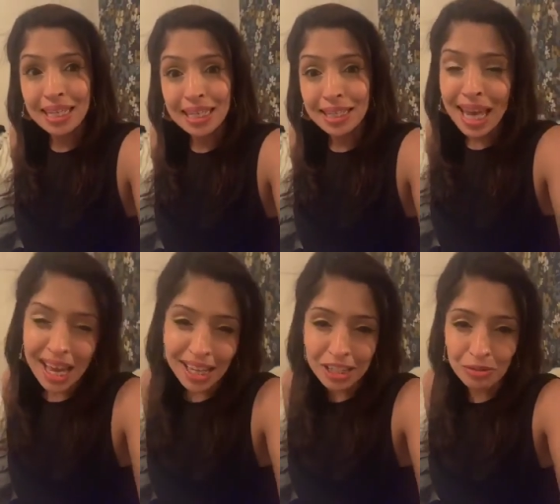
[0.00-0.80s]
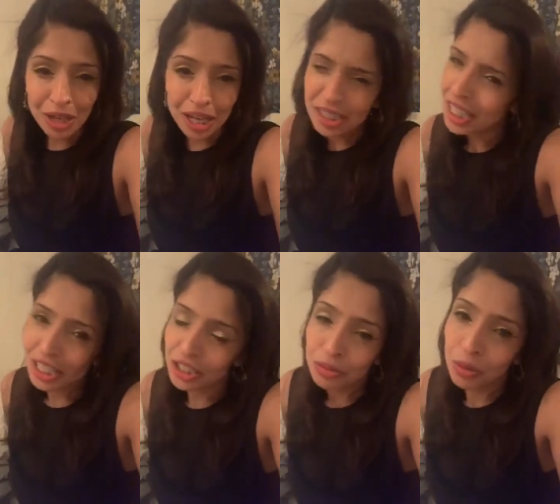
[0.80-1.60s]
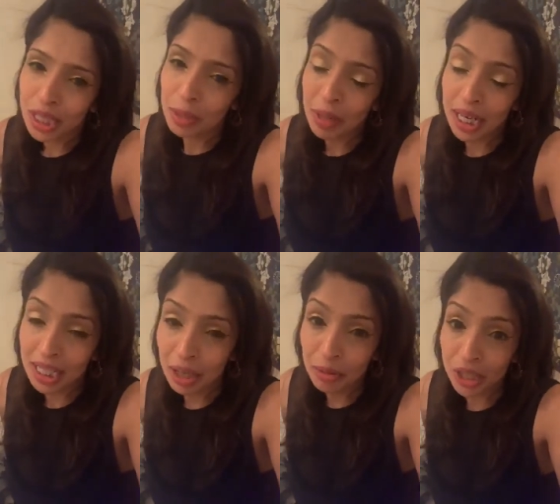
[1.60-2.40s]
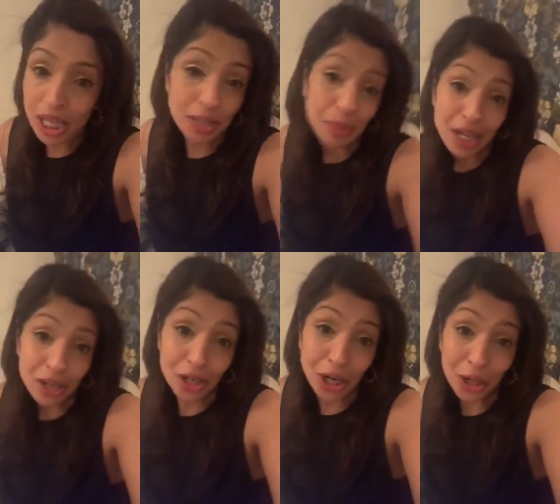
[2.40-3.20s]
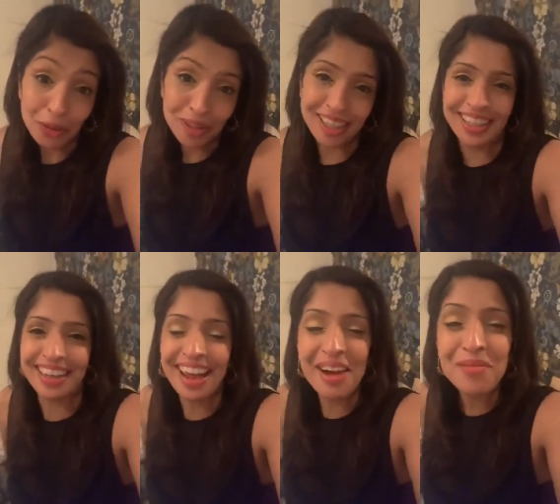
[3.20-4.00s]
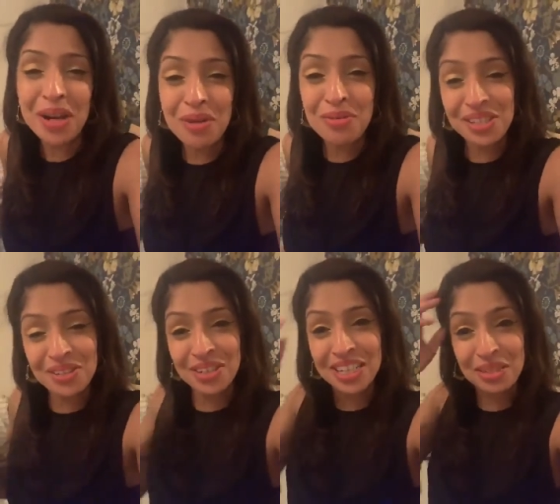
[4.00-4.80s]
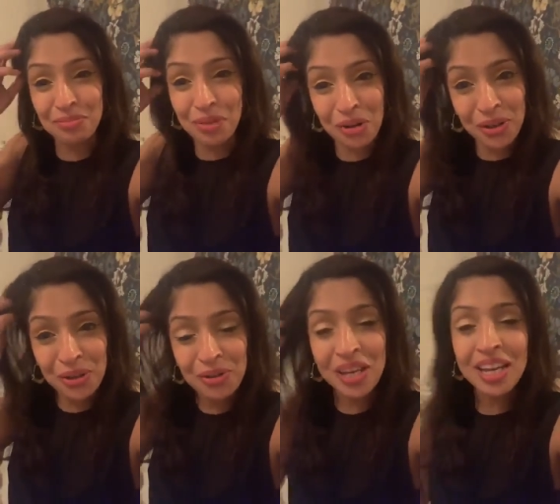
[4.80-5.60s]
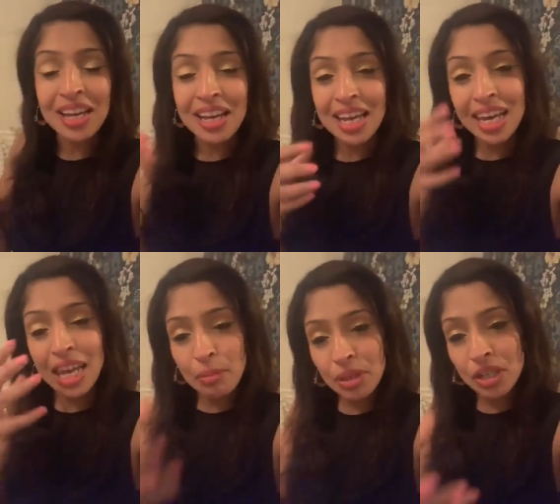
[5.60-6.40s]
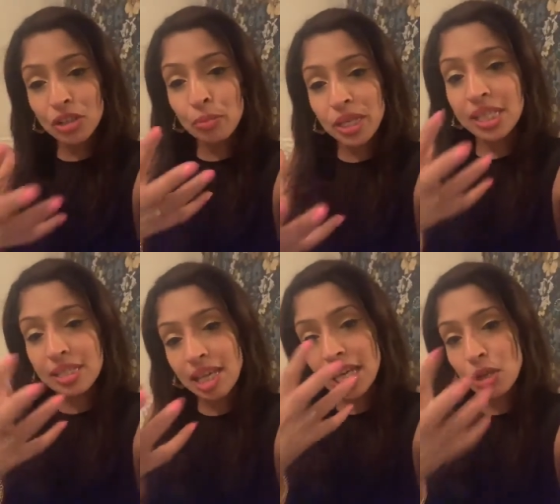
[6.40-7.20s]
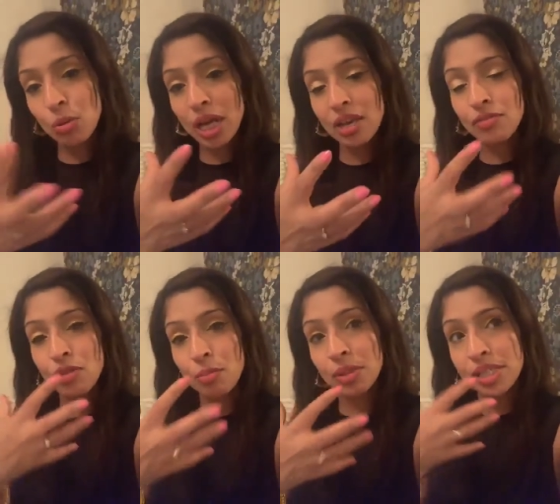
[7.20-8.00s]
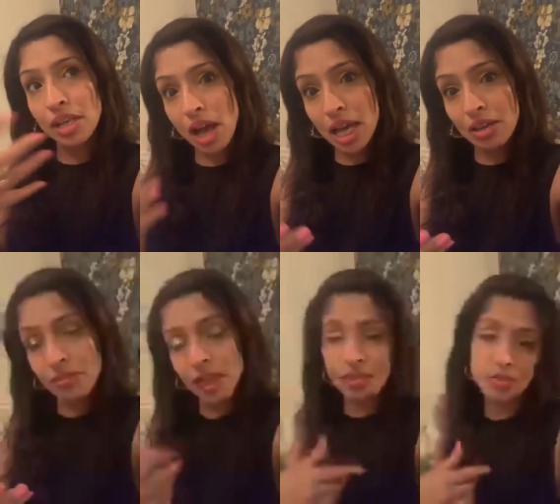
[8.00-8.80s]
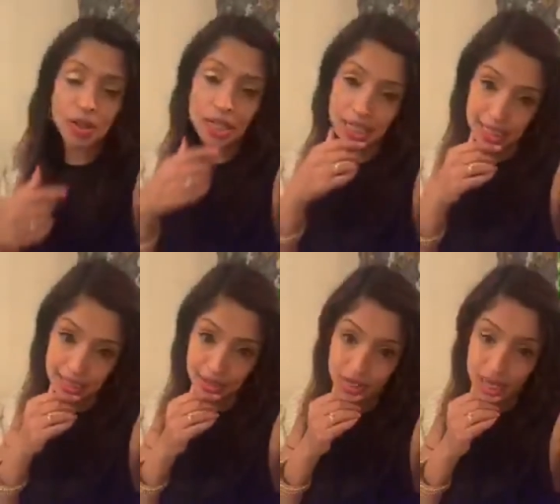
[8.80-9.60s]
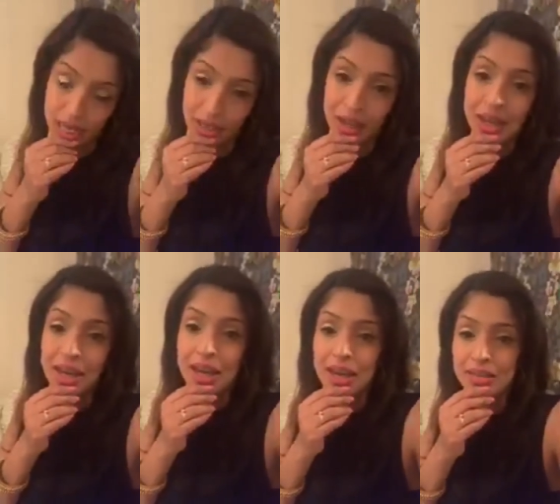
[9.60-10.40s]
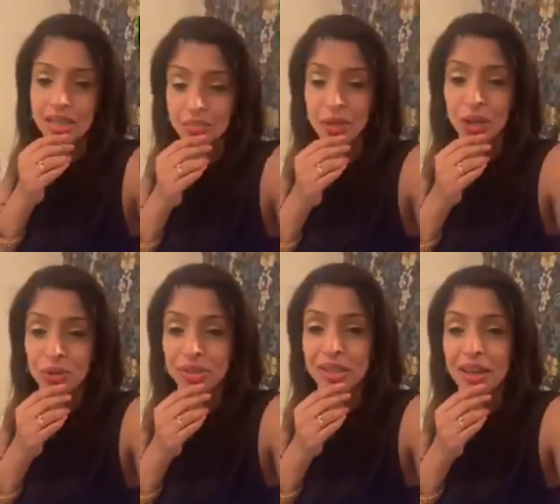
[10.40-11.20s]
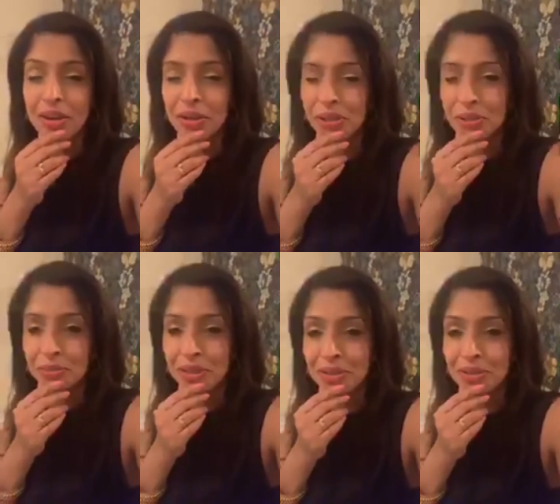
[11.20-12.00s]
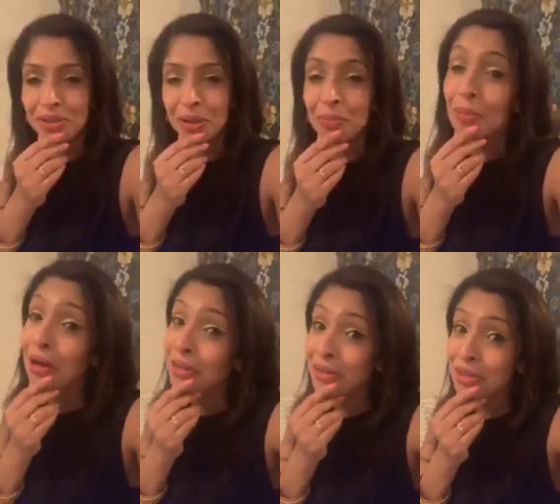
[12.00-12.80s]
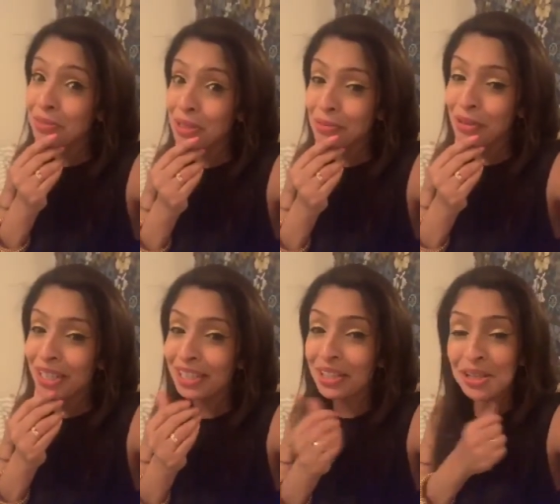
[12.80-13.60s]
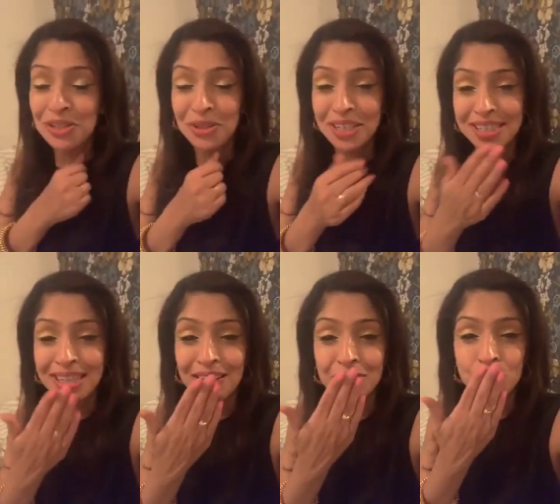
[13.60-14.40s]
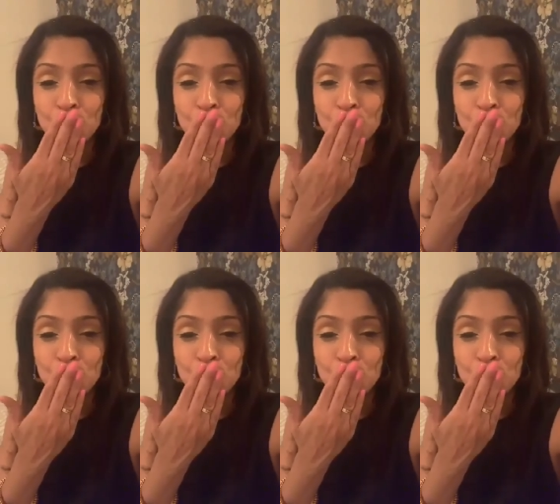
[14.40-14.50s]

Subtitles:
Yeah, I just actually want to keep hanging out with you guys, but I gotta go. But I will see you again tomorrow. Let me know your biggest takeaway from this live at the very least, okay? I'll take some notes and I shall speak to you soon. Merry Christmas, beauties. Go enjoy yourselves.